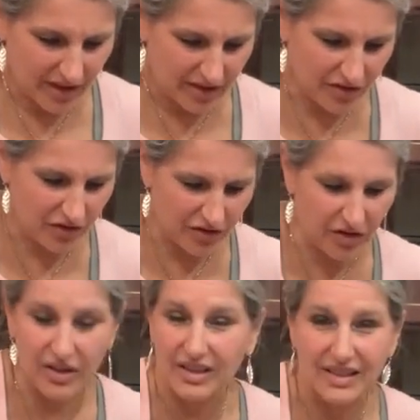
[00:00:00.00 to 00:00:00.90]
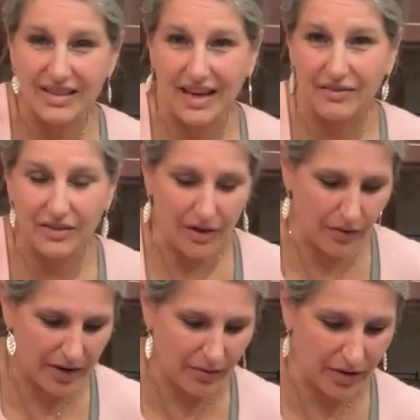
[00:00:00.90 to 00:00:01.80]
you're gonna need to add flour
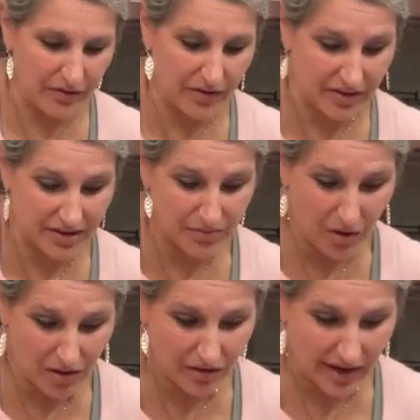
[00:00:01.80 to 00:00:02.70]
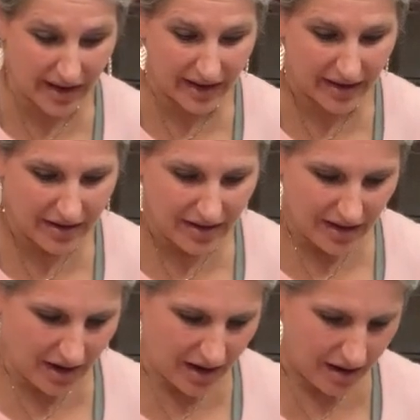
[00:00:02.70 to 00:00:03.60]
anyway. If you had a smaller egg,
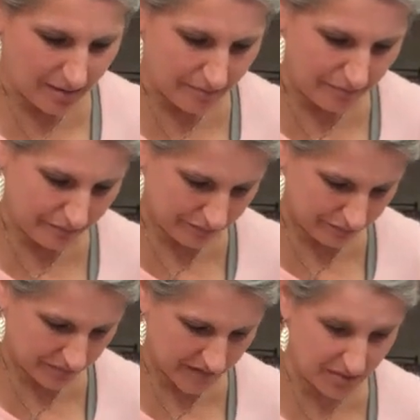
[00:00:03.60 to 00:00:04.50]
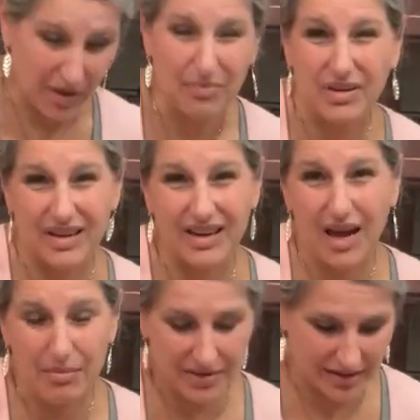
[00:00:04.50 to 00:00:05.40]
you might be in an
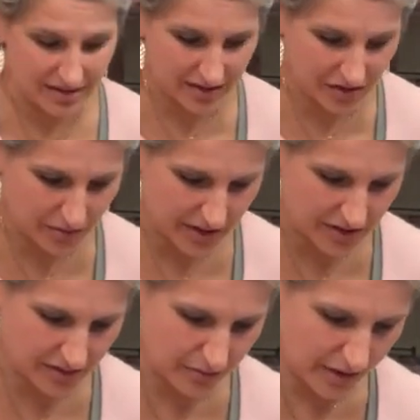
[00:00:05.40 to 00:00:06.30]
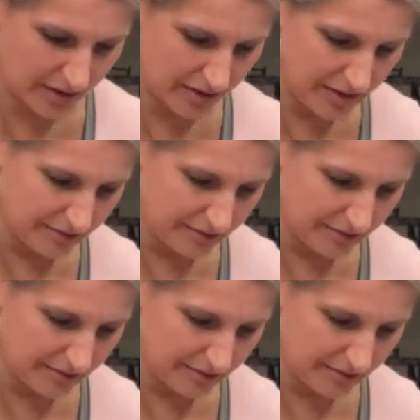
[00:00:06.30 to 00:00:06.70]
opposite situation where